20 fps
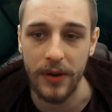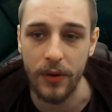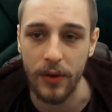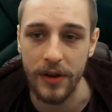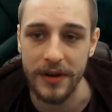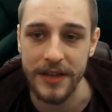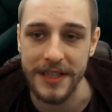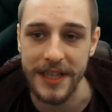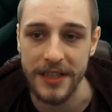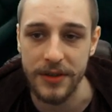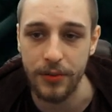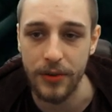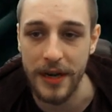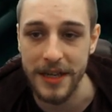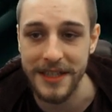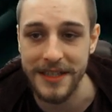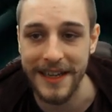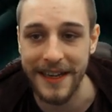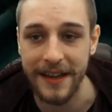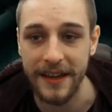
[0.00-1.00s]
corner it says
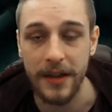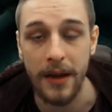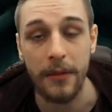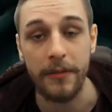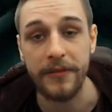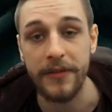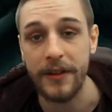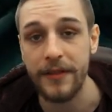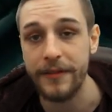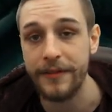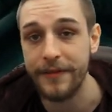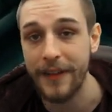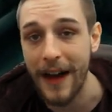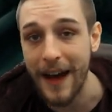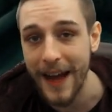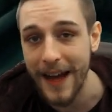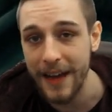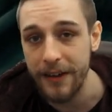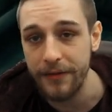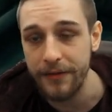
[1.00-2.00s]
resting comfort
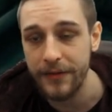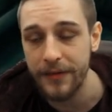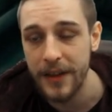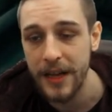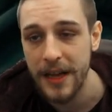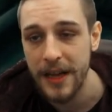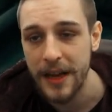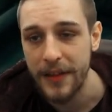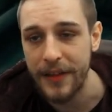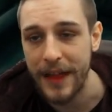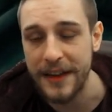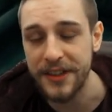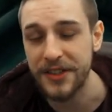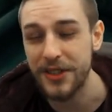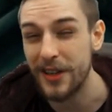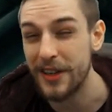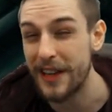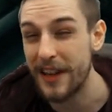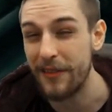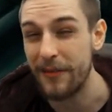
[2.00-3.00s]
5. That
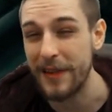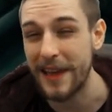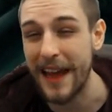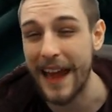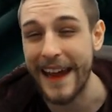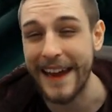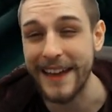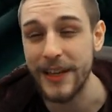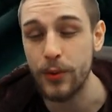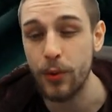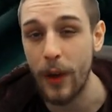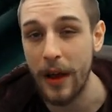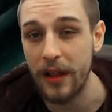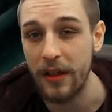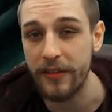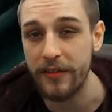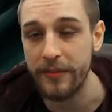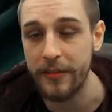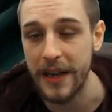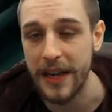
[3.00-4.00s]
should give me a
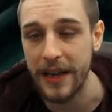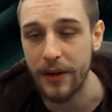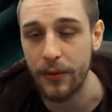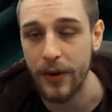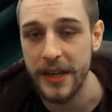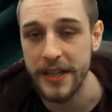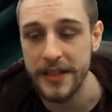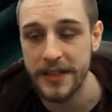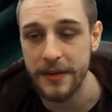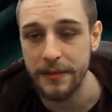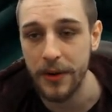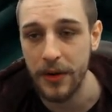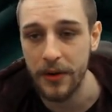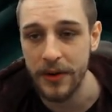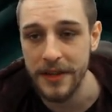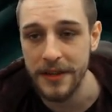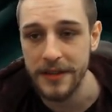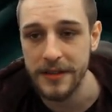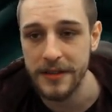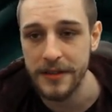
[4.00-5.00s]
12 minute rested
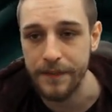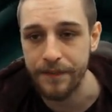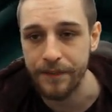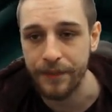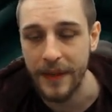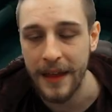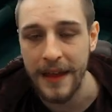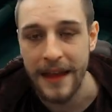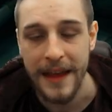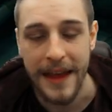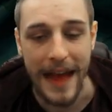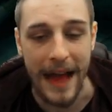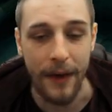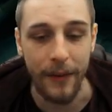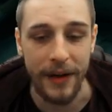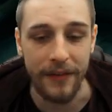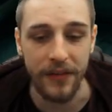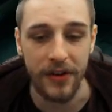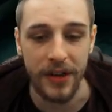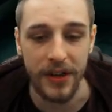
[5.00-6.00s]
bonus.
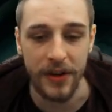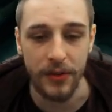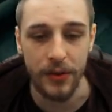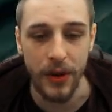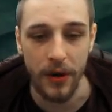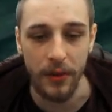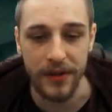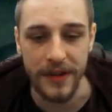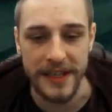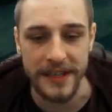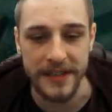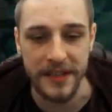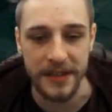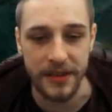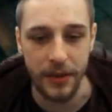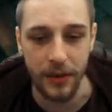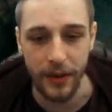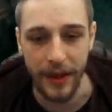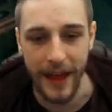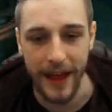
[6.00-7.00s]
However, you don't need to
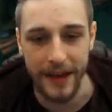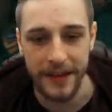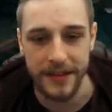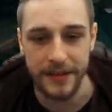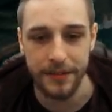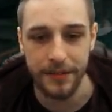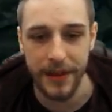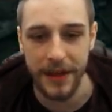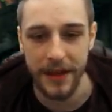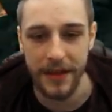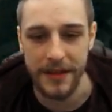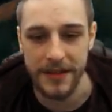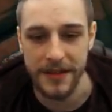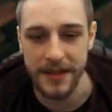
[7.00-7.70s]
do that because